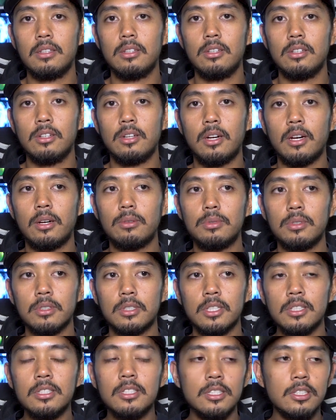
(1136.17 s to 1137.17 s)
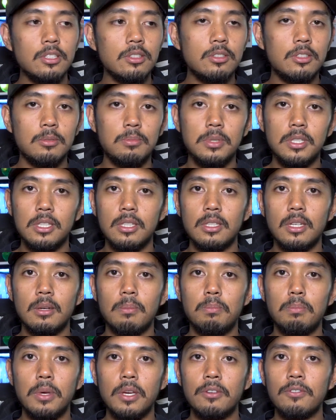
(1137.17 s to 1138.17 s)
you know, I will continue to be a
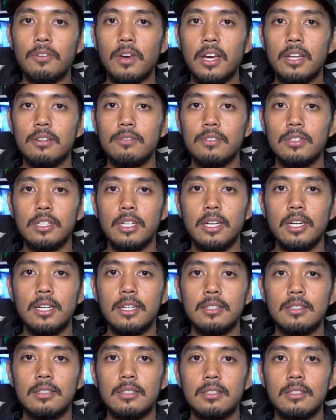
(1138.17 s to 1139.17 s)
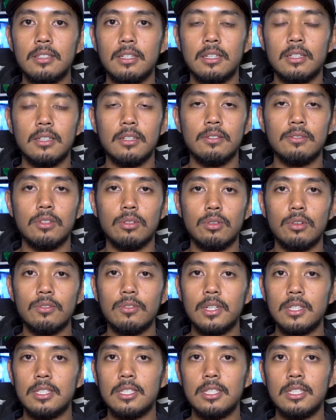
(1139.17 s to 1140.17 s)
big fan of you guys, of the
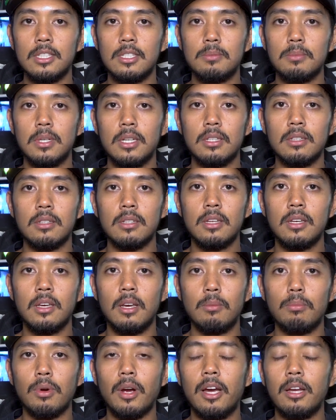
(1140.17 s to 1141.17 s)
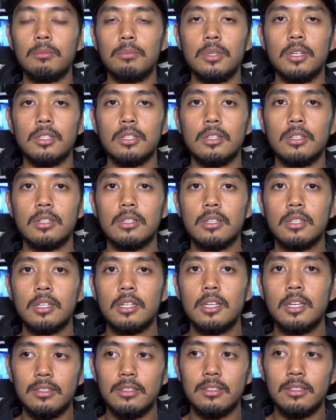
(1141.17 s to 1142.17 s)
Corvette team and Pratt Miller.
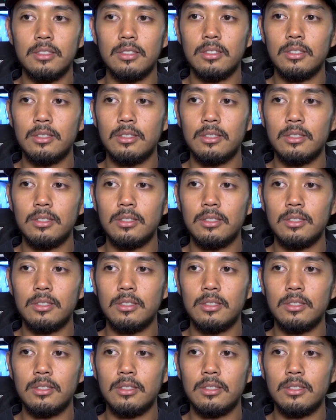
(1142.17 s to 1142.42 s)
You